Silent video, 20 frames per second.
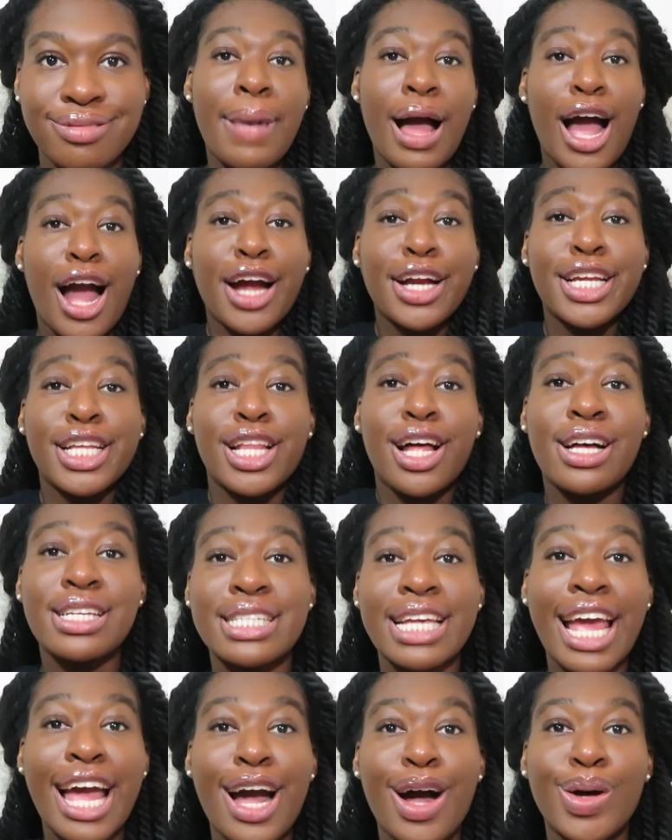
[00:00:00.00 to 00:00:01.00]
I already
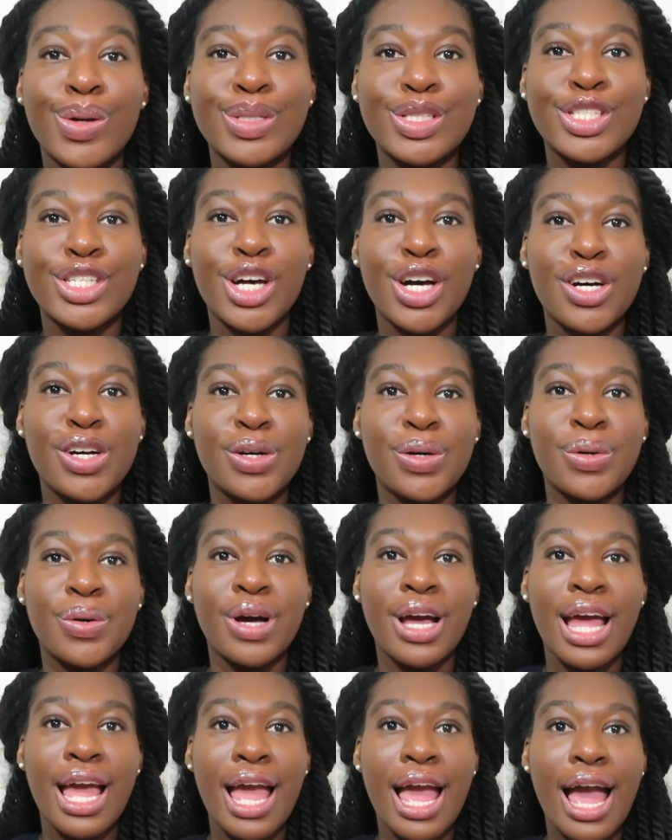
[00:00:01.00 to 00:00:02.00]
lost count,
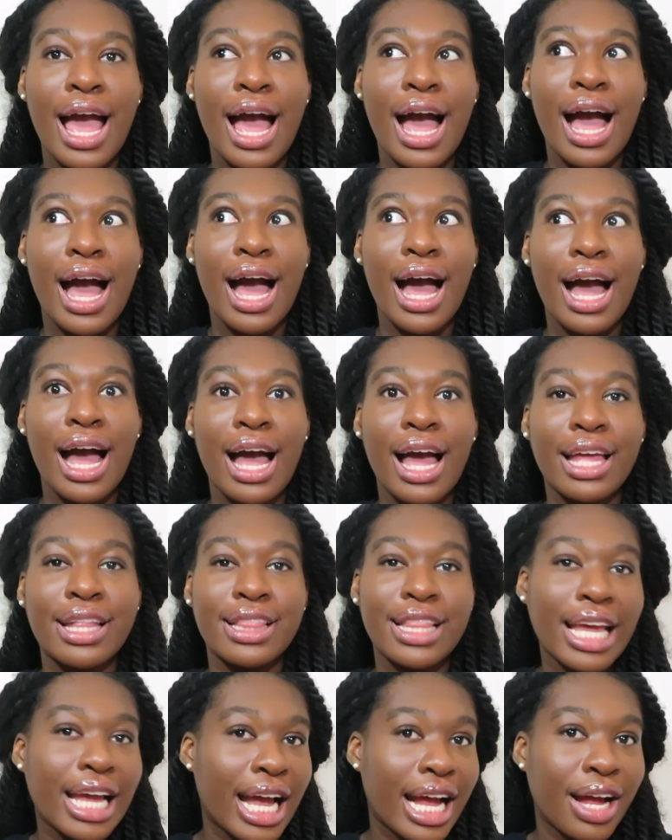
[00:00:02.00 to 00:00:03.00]
so I
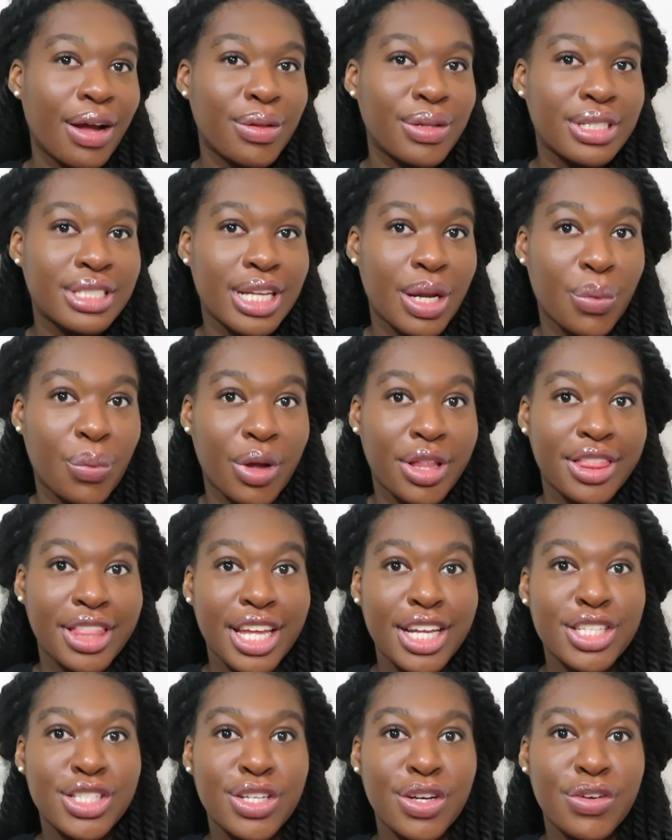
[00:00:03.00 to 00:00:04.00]
think I only said one
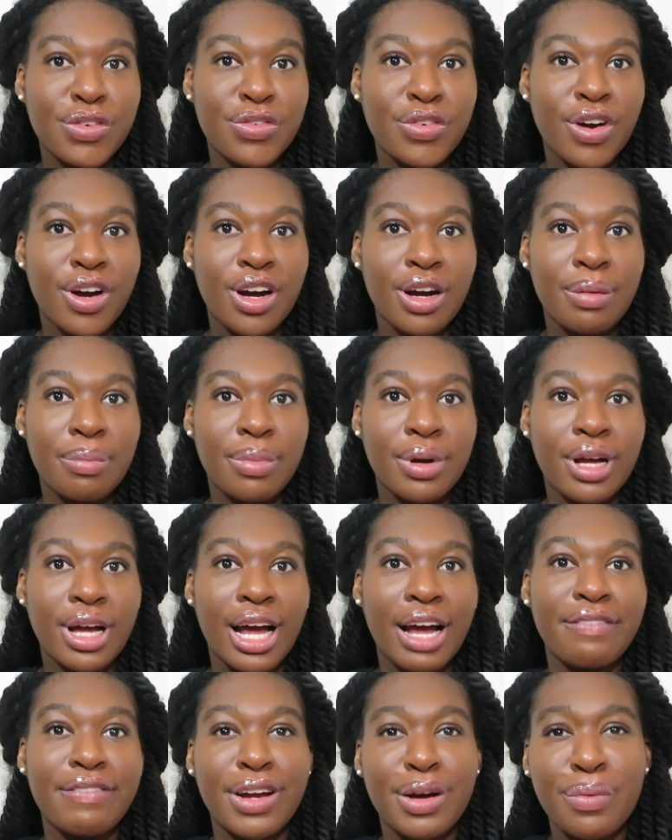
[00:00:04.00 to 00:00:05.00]
thing so far,
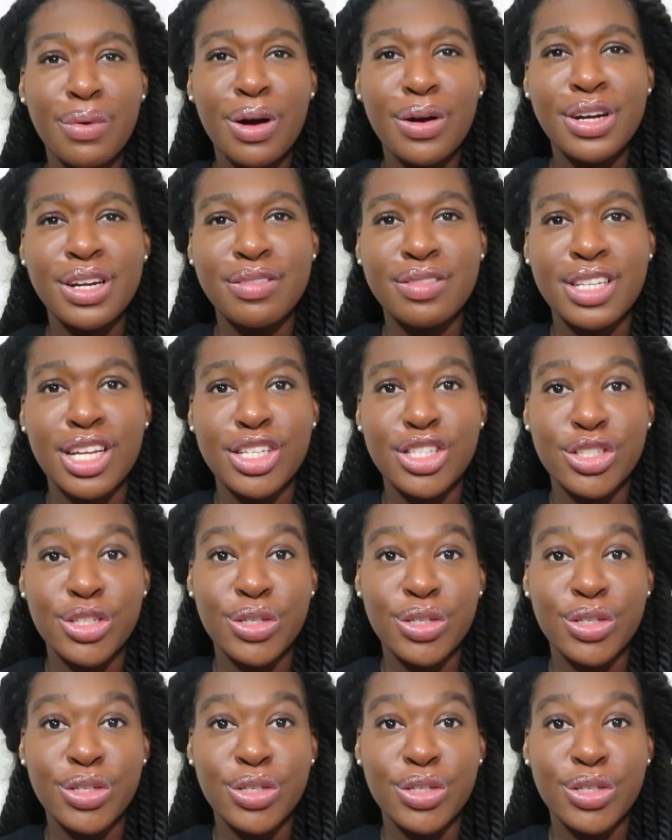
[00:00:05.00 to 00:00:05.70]
but I very well could have said